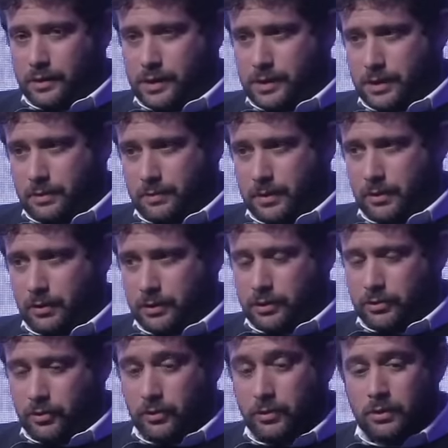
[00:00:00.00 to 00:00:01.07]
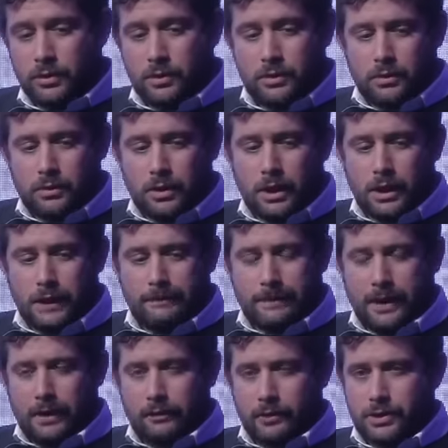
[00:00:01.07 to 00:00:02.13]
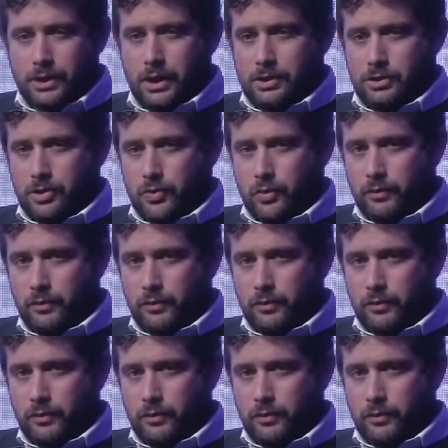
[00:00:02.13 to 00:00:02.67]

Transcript: Does this appeal to um, advertisers?